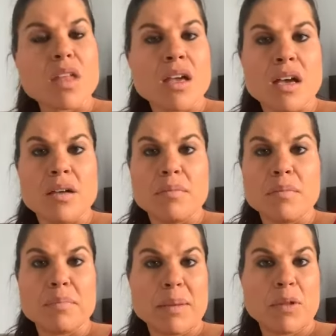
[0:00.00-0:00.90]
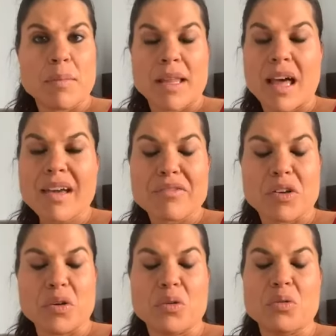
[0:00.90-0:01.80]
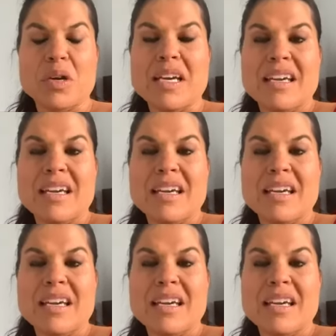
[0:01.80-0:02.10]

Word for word: um, people in my life who